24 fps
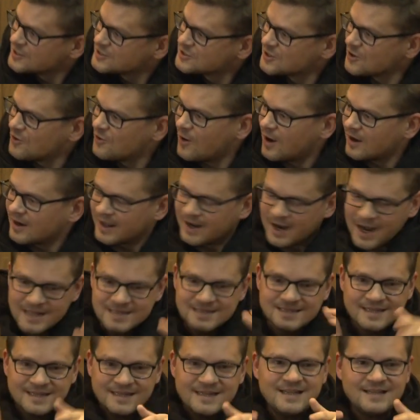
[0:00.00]
So, like,
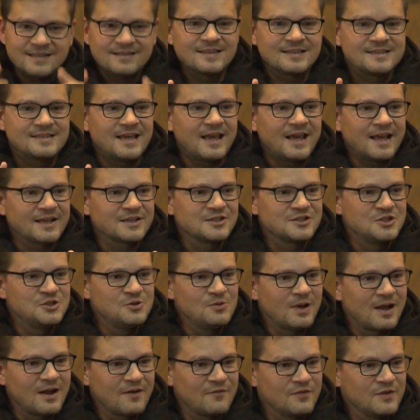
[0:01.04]
underneath the text,
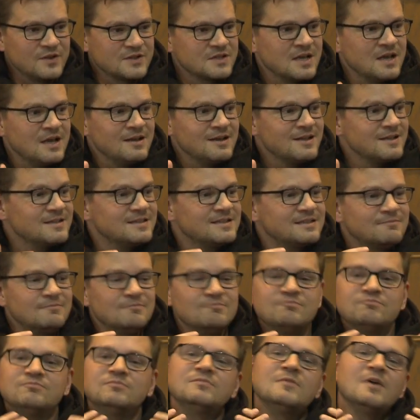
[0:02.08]
you have this,
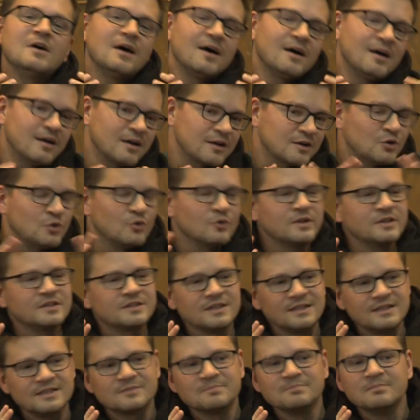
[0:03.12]
according
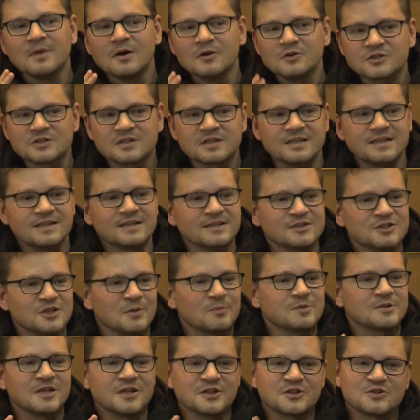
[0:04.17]
to at least most legal
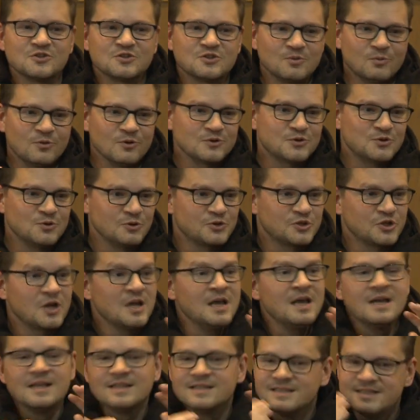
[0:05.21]
interpretations of what's torture,
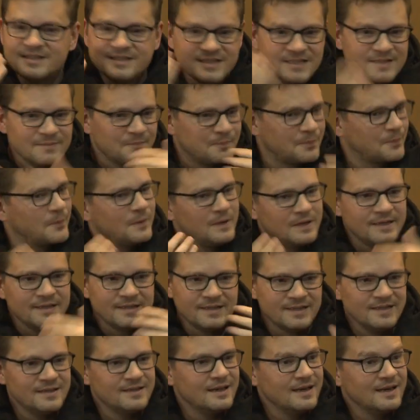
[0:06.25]

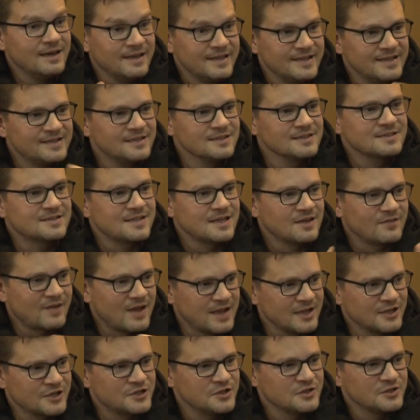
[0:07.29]
deeply illegal set of
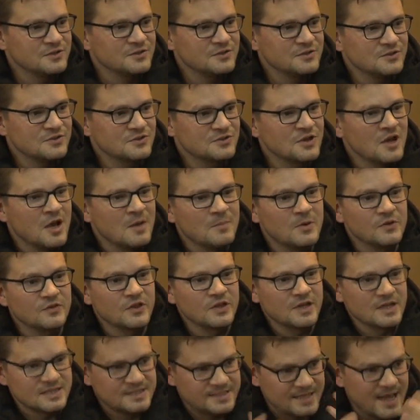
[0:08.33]
actions, but
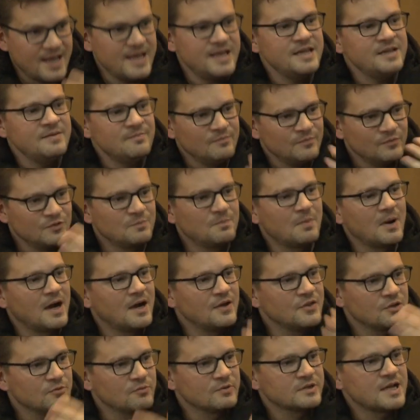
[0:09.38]
that are tamed
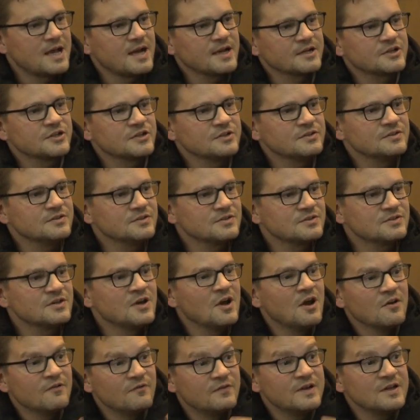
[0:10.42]
by the redactions.
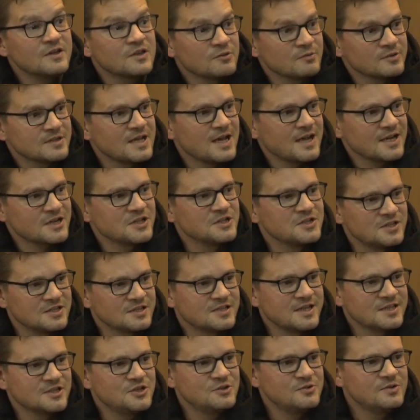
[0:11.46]
Via the redactions, the
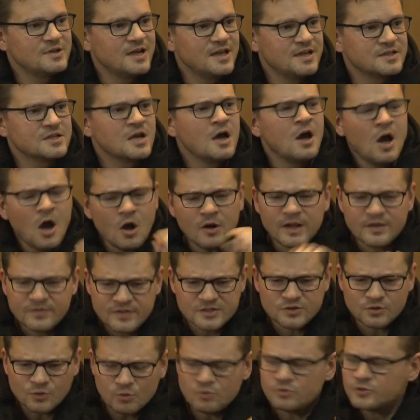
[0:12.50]
sense you get is, okay,
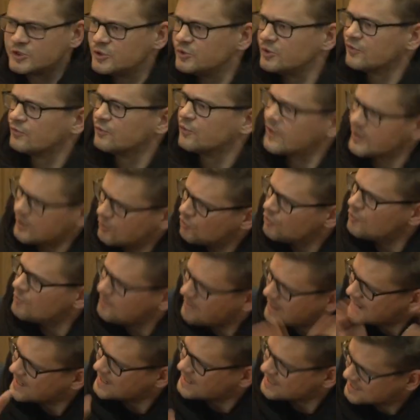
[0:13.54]
these are all dutiful, they
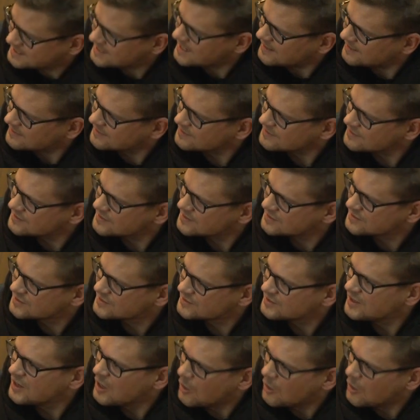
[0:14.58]
all make sense.